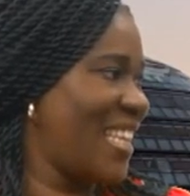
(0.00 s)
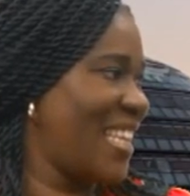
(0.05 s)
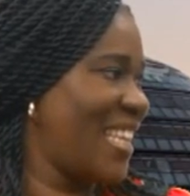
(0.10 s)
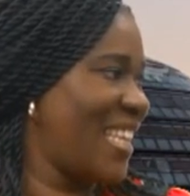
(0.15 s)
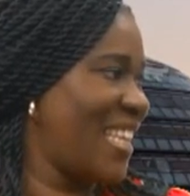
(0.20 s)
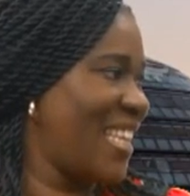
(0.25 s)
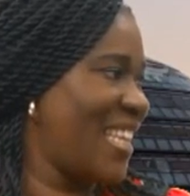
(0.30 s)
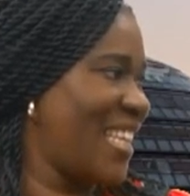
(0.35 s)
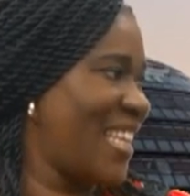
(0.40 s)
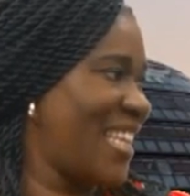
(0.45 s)

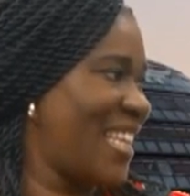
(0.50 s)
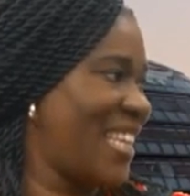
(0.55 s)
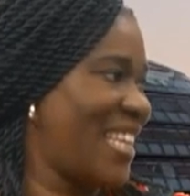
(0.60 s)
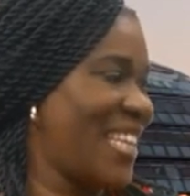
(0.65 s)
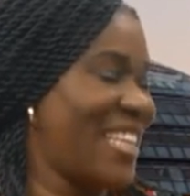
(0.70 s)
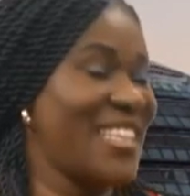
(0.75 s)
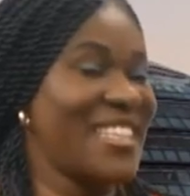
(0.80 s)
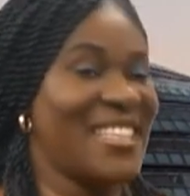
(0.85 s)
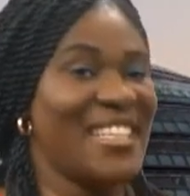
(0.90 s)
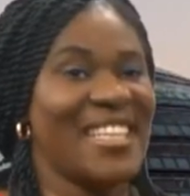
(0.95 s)

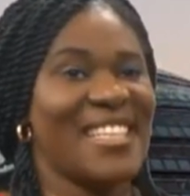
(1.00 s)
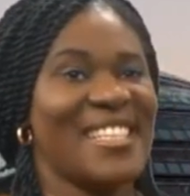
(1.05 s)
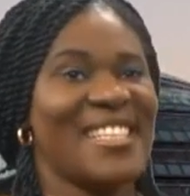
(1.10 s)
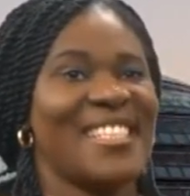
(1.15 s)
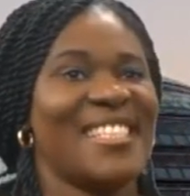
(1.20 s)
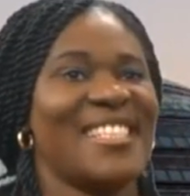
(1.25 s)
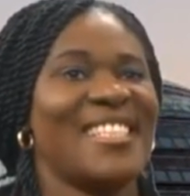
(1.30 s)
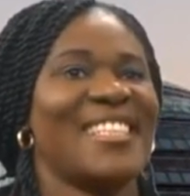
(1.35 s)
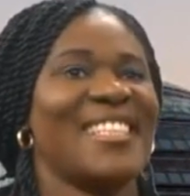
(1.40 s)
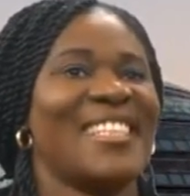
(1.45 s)

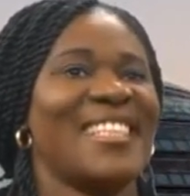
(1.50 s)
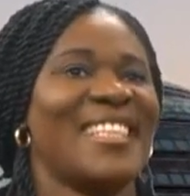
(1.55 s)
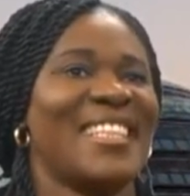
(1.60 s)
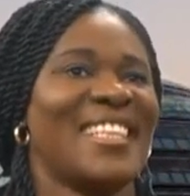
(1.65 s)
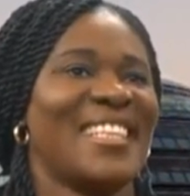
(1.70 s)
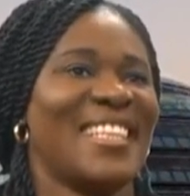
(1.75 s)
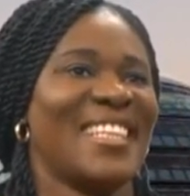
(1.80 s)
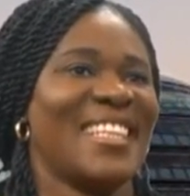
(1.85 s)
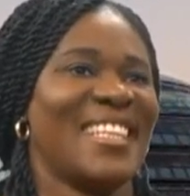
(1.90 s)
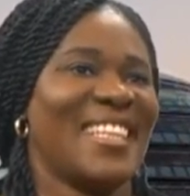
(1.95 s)

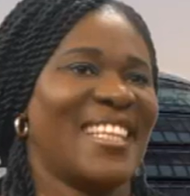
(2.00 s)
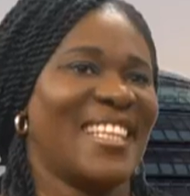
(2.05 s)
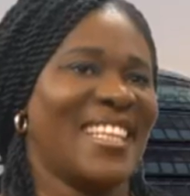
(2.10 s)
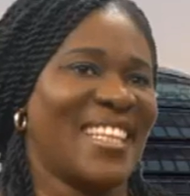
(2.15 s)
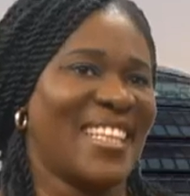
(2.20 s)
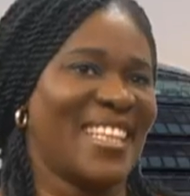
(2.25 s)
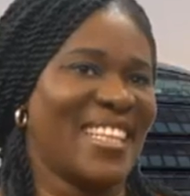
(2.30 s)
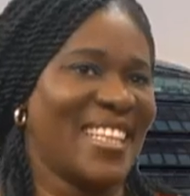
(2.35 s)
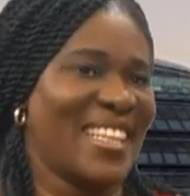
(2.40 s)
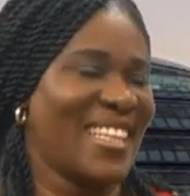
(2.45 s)

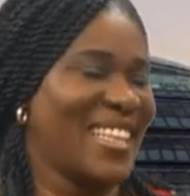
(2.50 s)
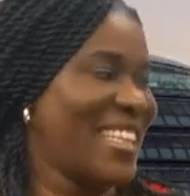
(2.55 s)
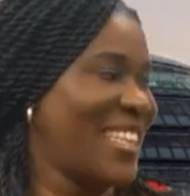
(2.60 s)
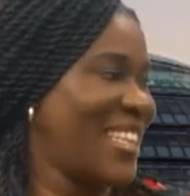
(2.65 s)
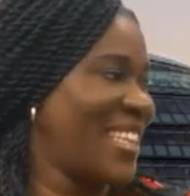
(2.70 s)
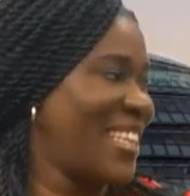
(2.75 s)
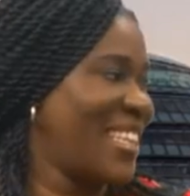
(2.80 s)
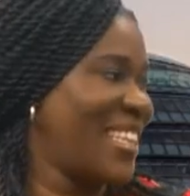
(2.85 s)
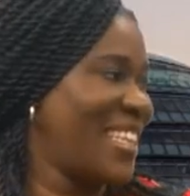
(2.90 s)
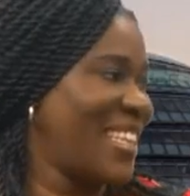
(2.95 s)

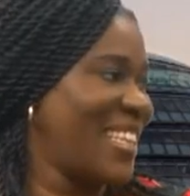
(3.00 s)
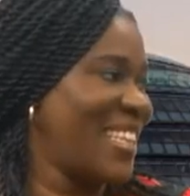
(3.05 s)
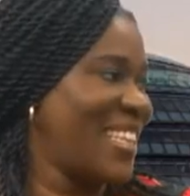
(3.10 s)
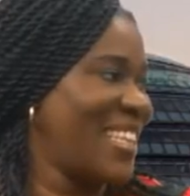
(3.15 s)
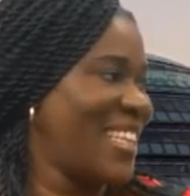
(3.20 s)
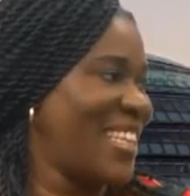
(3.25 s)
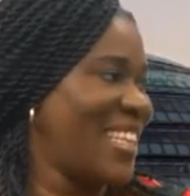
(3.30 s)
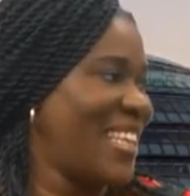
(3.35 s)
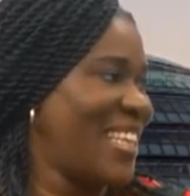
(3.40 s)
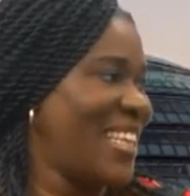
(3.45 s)

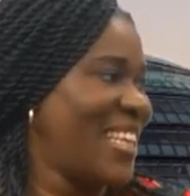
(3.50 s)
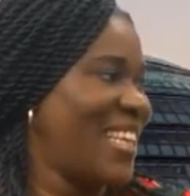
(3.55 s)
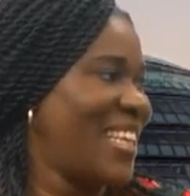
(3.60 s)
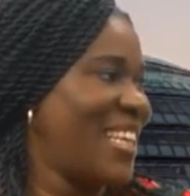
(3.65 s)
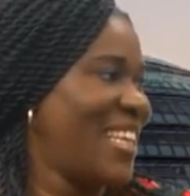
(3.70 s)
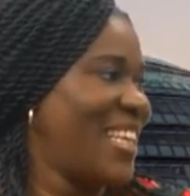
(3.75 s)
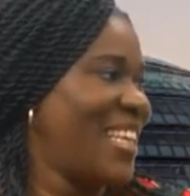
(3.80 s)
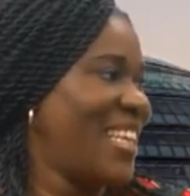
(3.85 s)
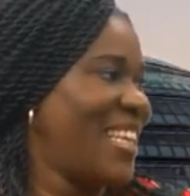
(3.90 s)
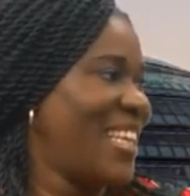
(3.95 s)

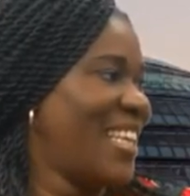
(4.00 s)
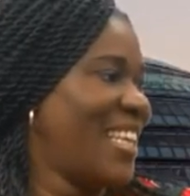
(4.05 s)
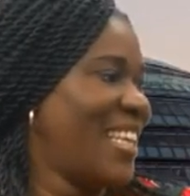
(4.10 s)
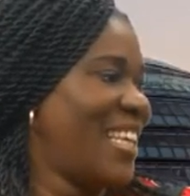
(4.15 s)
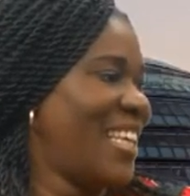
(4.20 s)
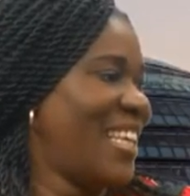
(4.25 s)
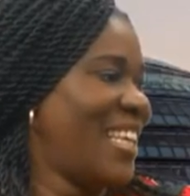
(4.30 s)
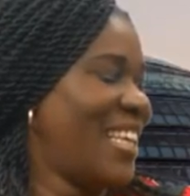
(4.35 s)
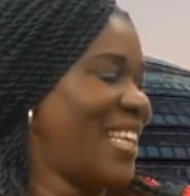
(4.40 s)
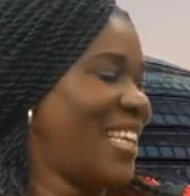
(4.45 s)

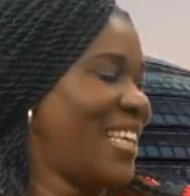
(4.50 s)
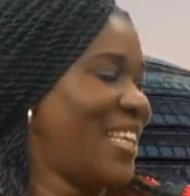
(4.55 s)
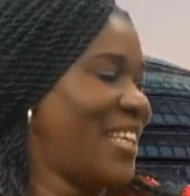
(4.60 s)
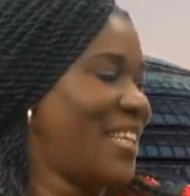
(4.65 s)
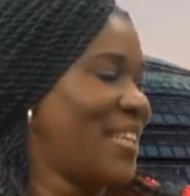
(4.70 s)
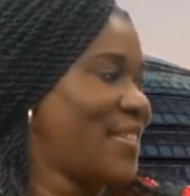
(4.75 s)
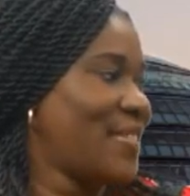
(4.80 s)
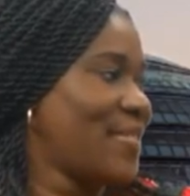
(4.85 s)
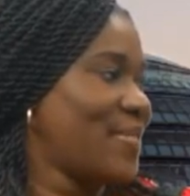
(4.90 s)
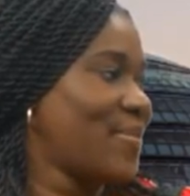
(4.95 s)

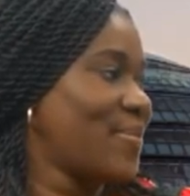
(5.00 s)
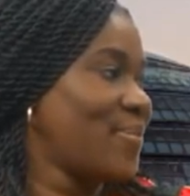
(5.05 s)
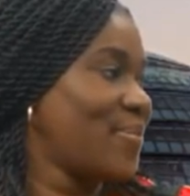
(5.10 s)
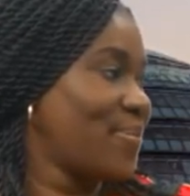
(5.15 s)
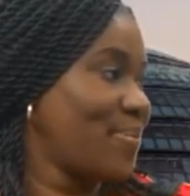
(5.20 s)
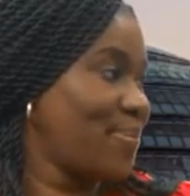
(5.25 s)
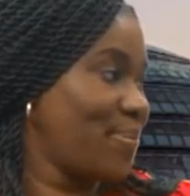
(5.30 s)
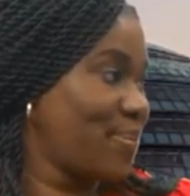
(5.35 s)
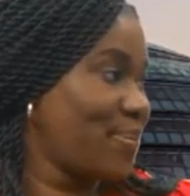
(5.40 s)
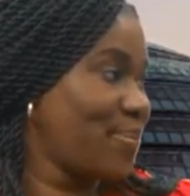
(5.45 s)

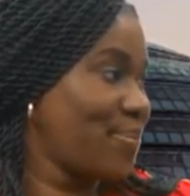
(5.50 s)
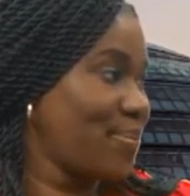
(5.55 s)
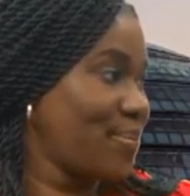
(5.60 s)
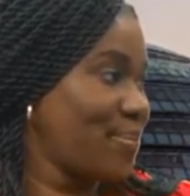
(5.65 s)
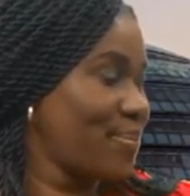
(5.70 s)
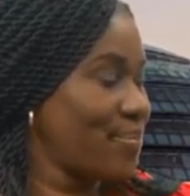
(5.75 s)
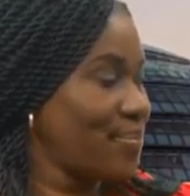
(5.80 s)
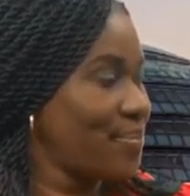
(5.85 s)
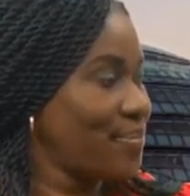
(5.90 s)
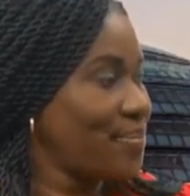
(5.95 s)

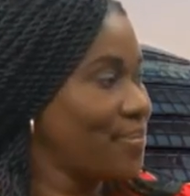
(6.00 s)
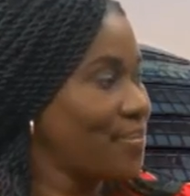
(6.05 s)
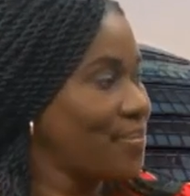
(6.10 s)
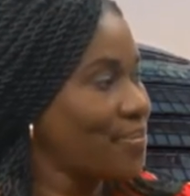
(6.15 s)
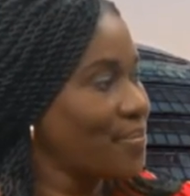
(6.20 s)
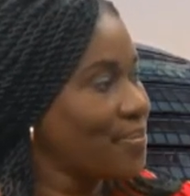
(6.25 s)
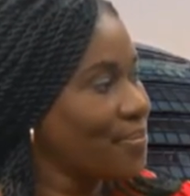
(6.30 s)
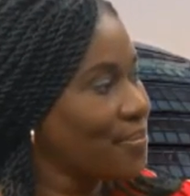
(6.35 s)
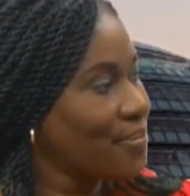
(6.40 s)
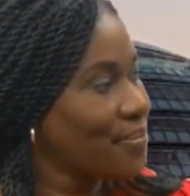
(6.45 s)

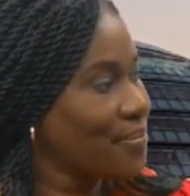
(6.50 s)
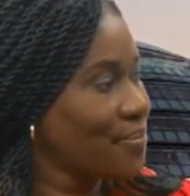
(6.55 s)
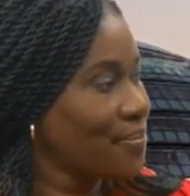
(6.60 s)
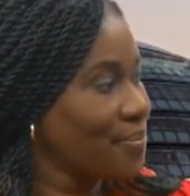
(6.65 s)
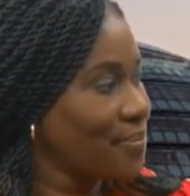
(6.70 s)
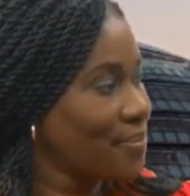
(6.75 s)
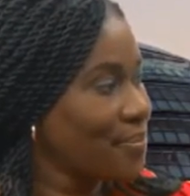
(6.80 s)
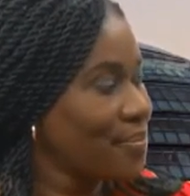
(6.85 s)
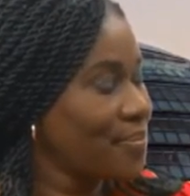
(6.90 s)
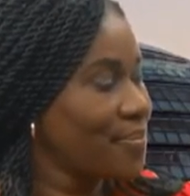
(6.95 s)

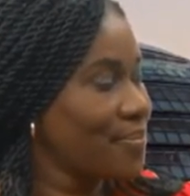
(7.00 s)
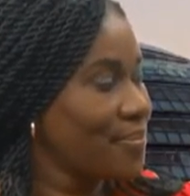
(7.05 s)
(not speaking)